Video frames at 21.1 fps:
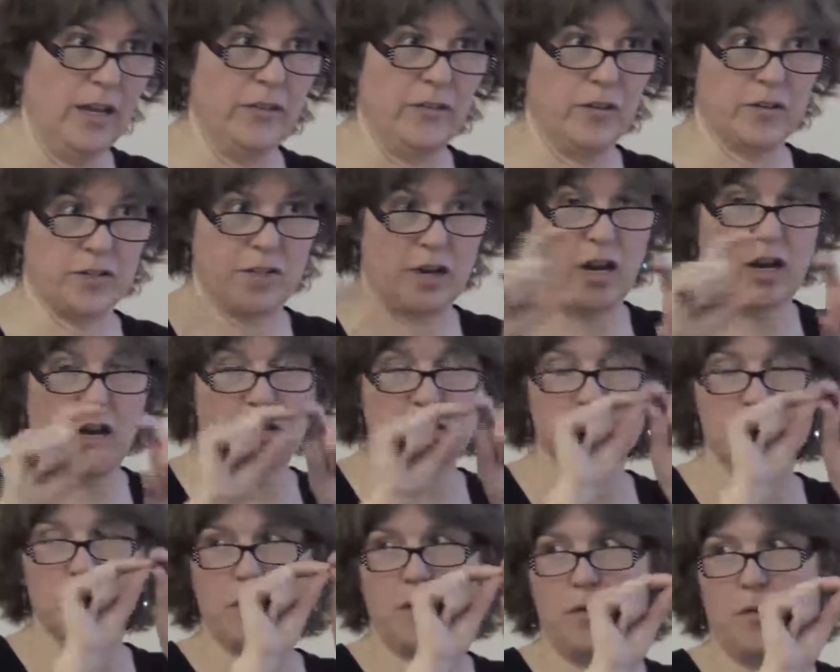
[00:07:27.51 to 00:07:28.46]
There's
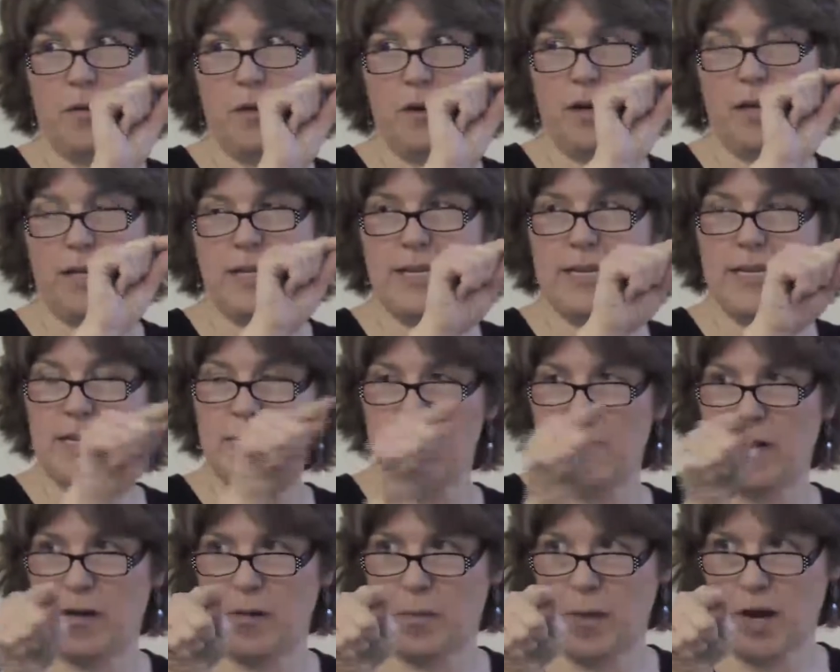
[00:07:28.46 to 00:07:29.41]
also an
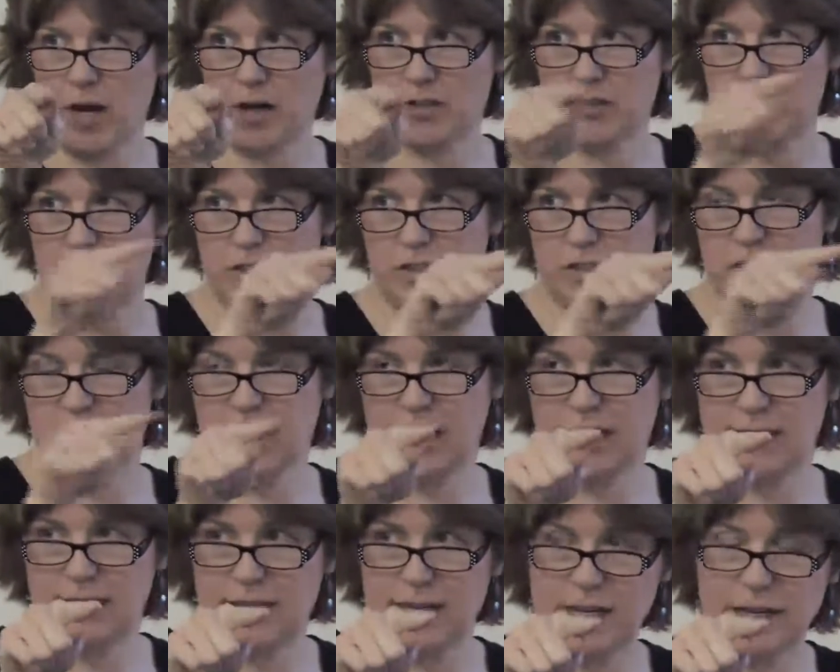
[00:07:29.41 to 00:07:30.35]
email box you can
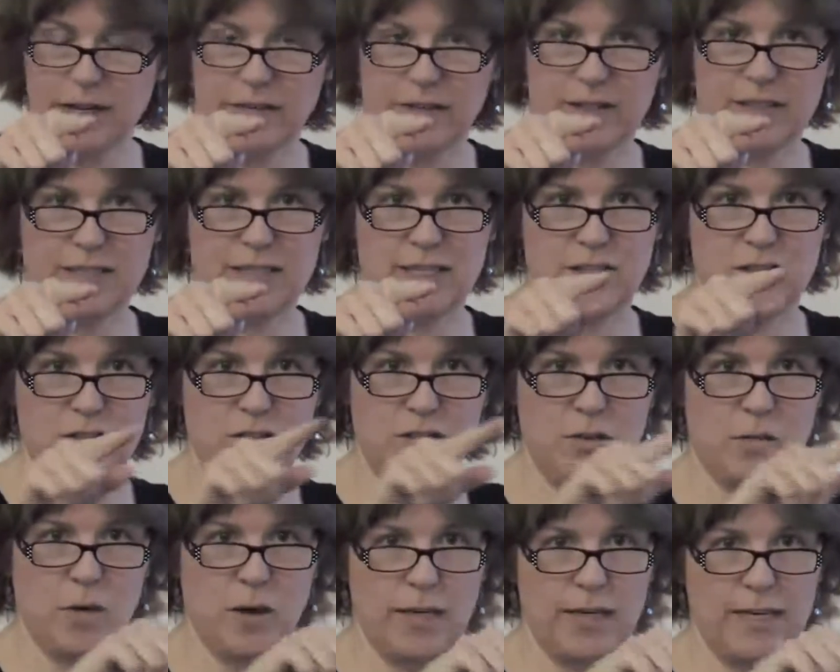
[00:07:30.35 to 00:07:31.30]
check there that says, do
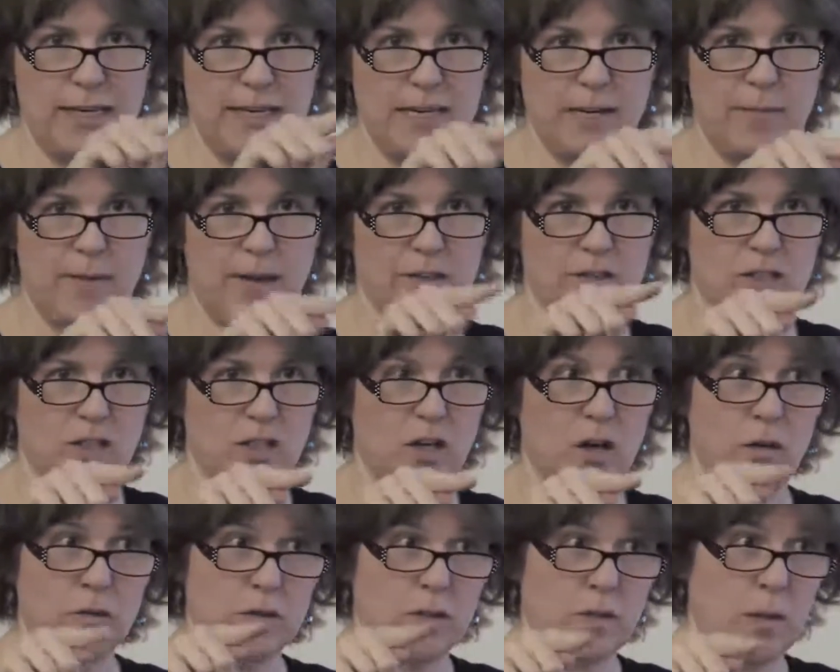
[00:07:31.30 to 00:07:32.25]
you want an email to
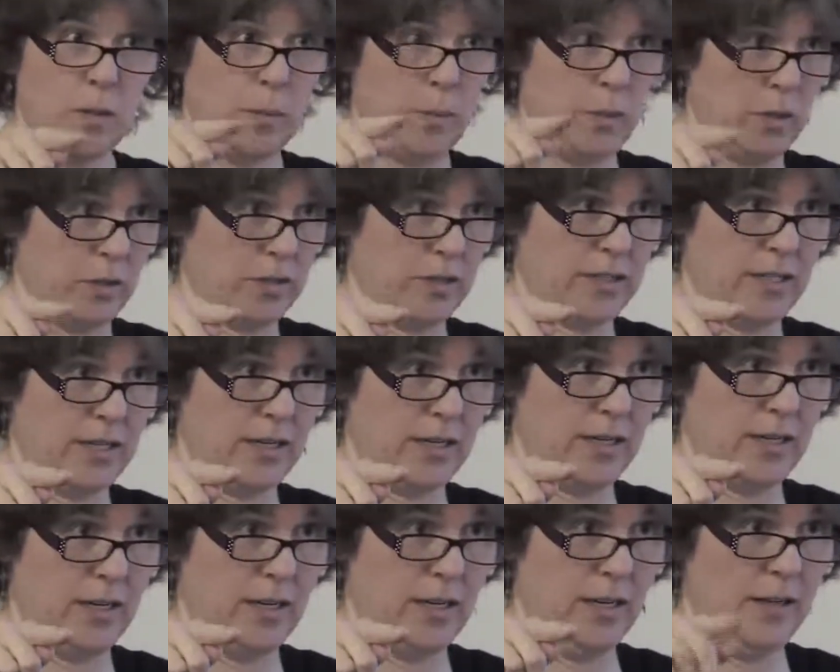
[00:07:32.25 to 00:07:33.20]
go to the
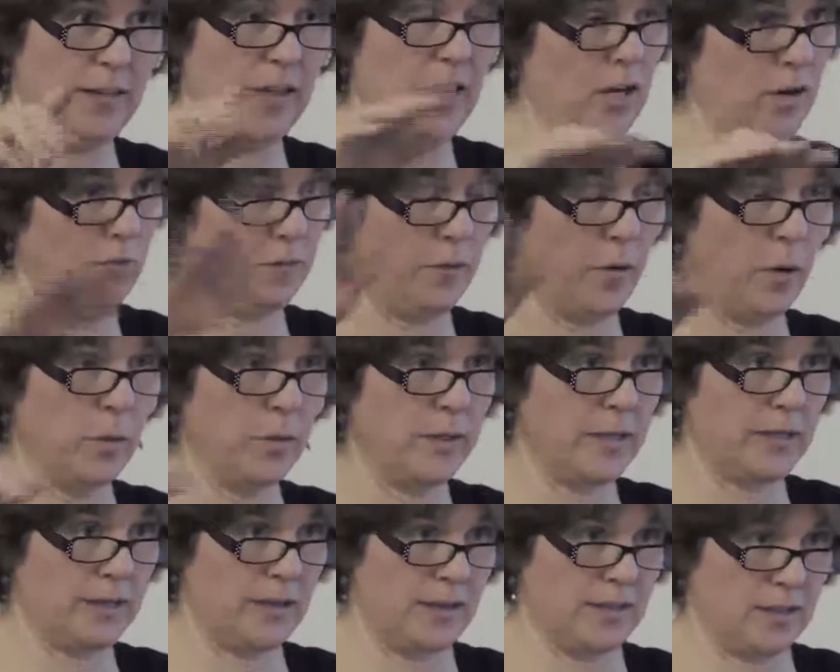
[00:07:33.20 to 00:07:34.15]
person that you're
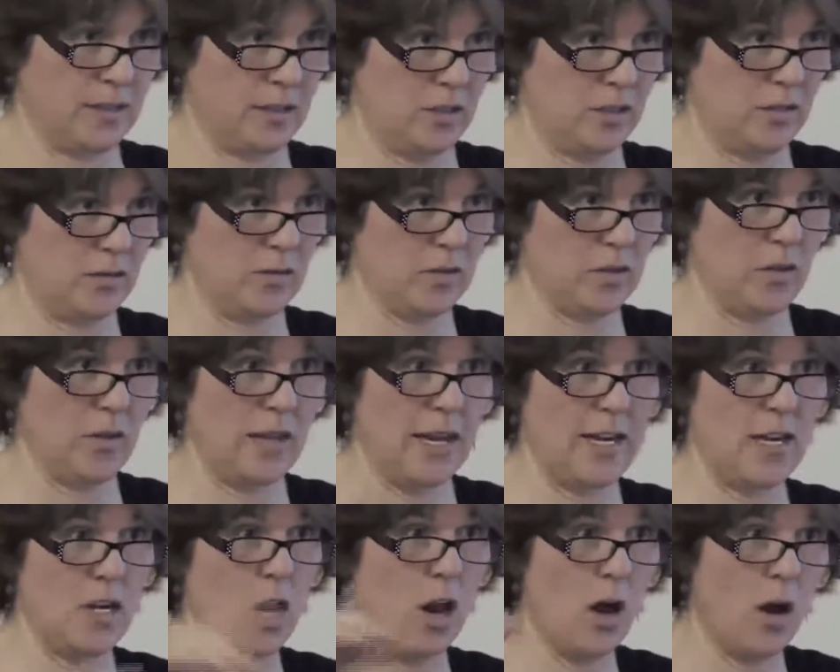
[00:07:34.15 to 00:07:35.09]
forwarding this to so
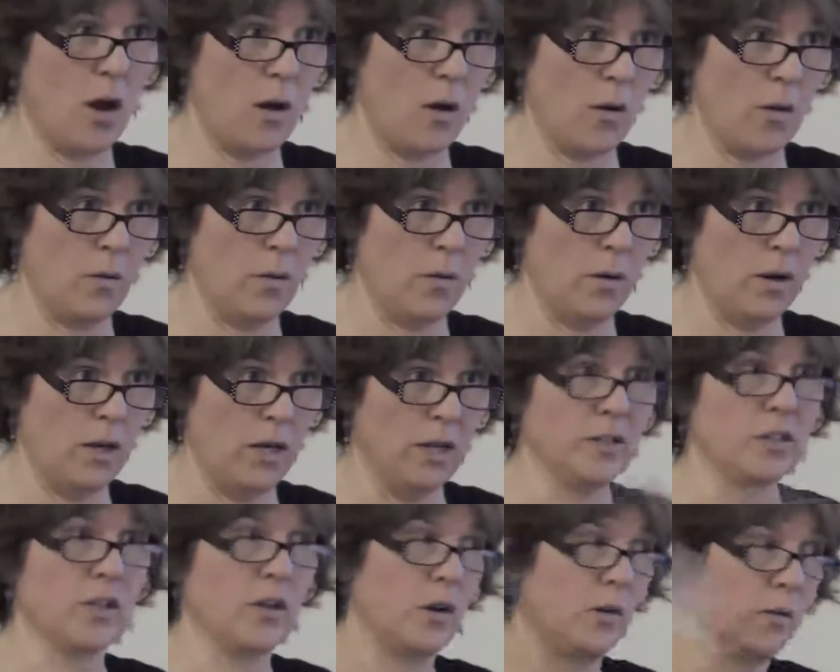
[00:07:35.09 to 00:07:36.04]
they know
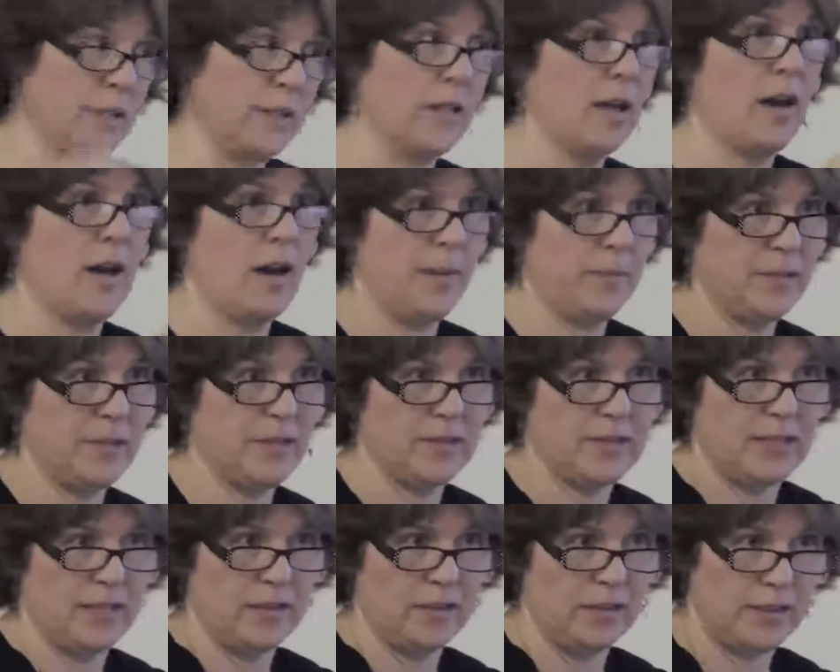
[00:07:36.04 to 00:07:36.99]
to go into
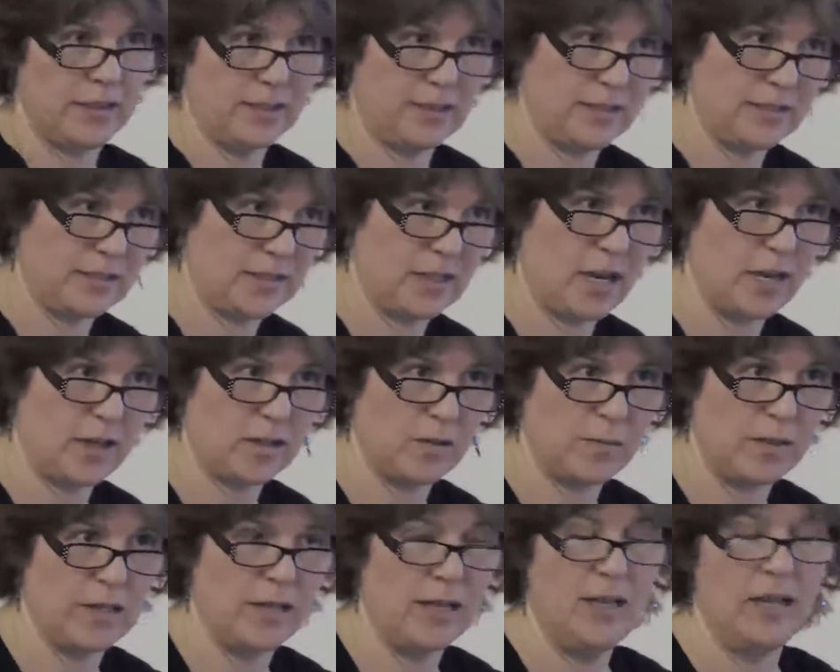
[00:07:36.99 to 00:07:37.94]
OPTIS and look at this
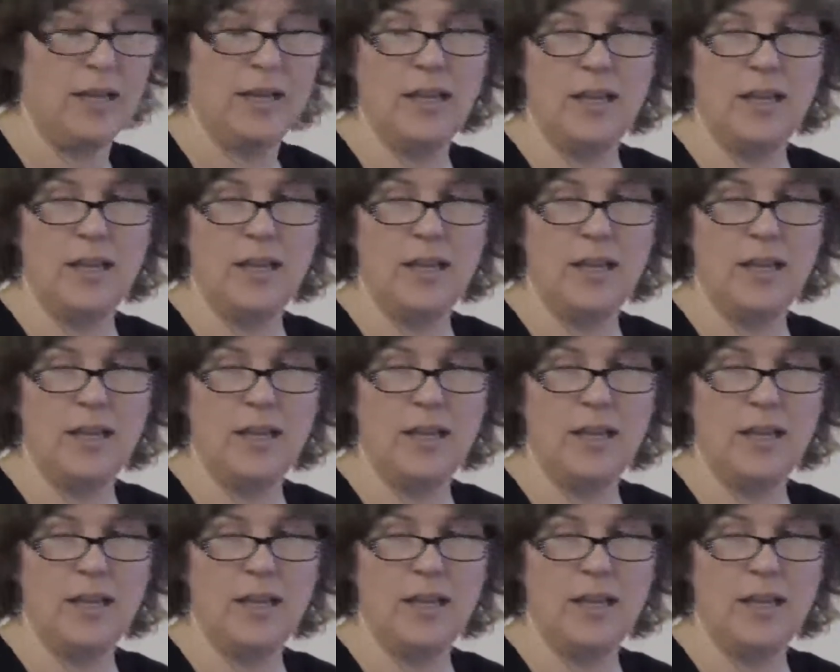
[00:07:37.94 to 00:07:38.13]
document?